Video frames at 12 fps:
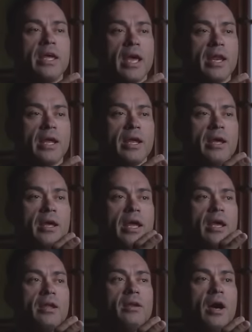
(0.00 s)

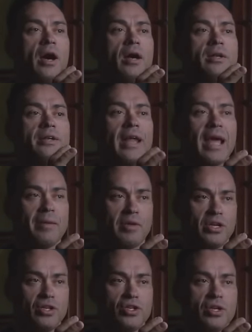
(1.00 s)
getting uh,
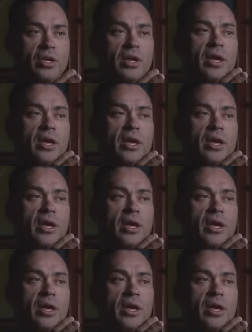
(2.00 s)
damaged